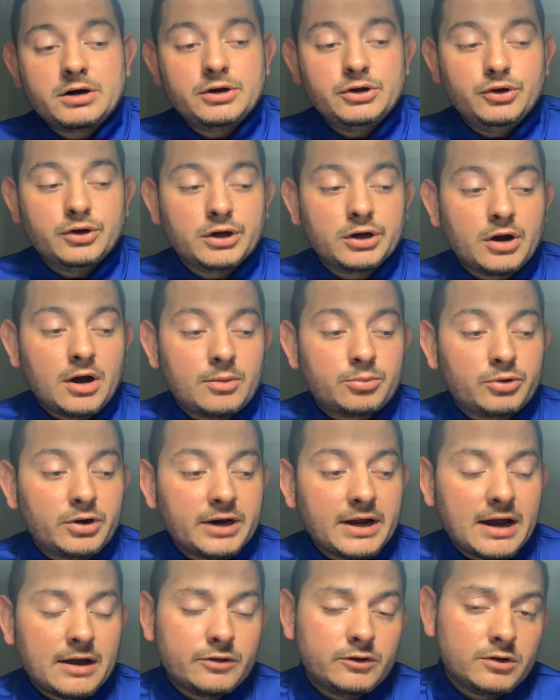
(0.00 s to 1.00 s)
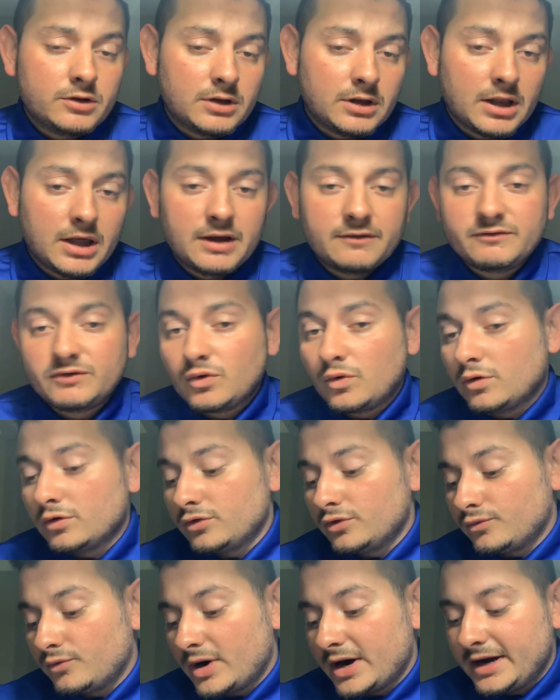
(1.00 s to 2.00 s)
You can operate either the left or
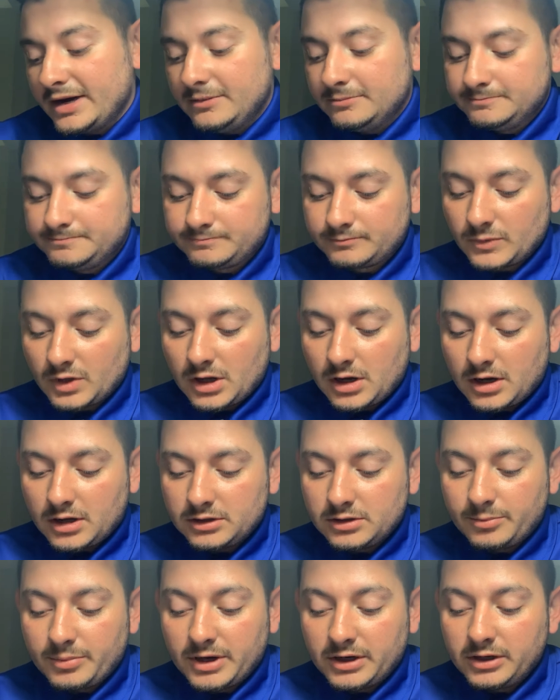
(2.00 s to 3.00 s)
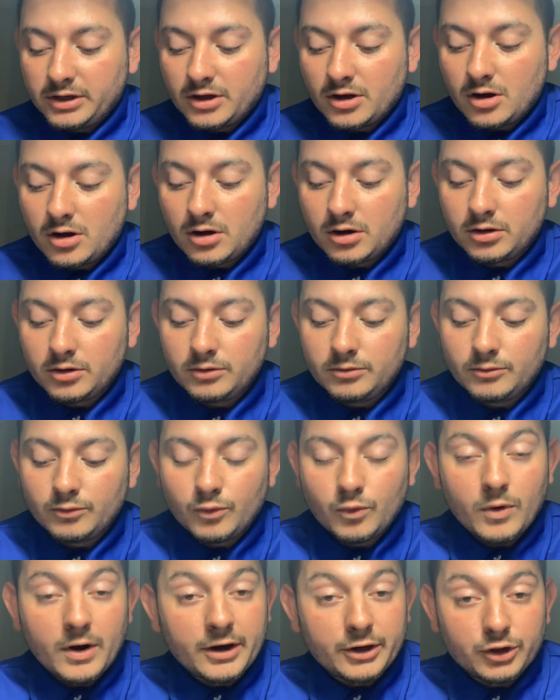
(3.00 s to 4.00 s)
the right, depending on
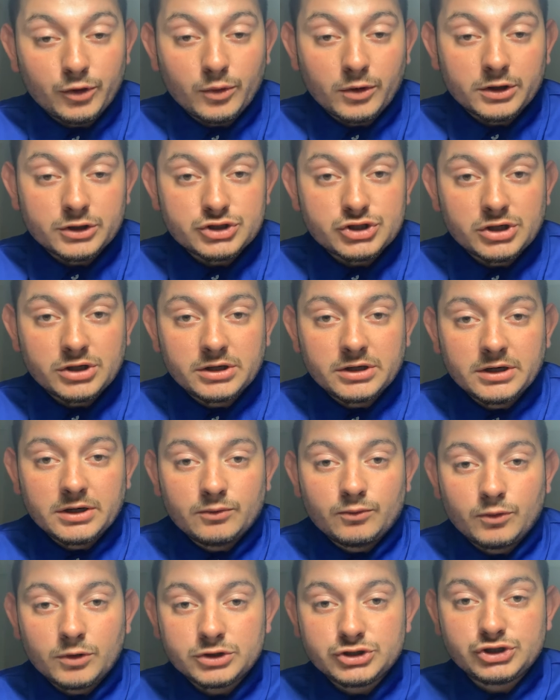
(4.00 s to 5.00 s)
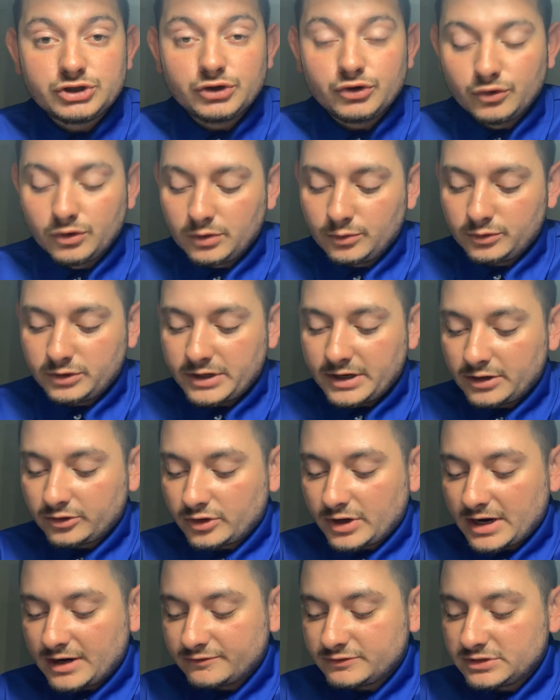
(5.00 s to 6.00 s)
where you want to turn and what you're doing with the
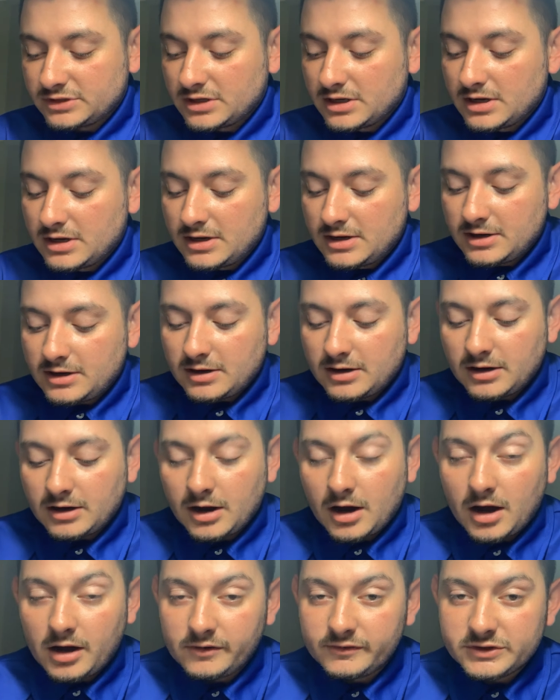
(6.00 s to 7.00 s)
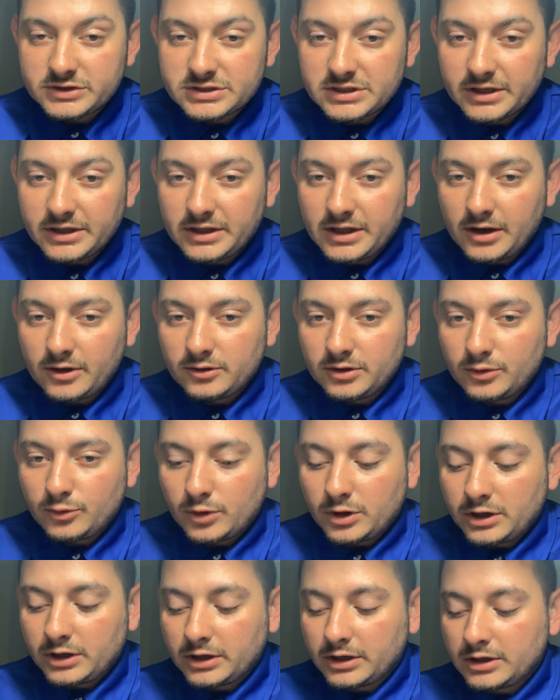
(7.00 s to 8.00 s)
aircraft. Obviously, they only
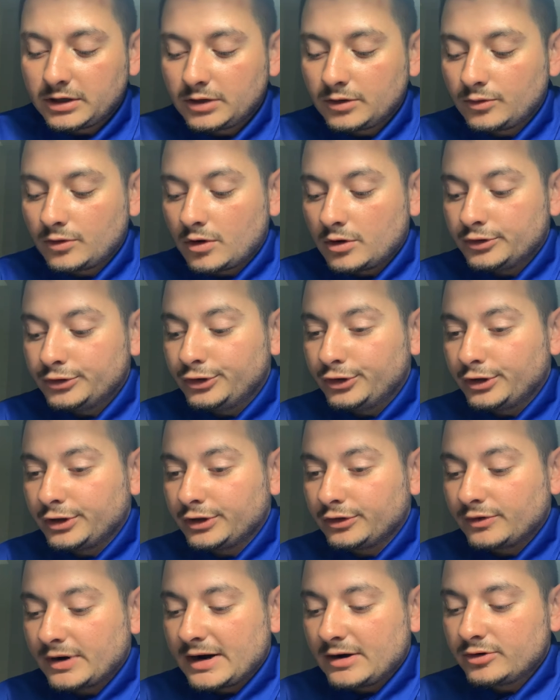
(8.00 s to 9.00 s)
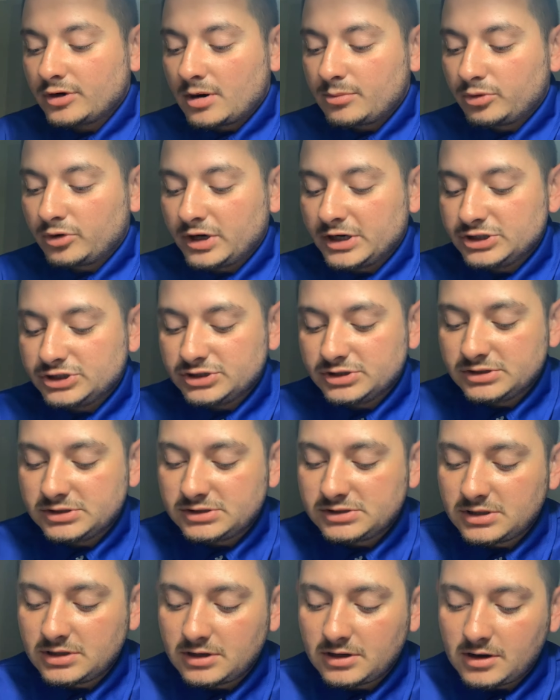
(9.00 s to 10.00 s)
work during ground operations.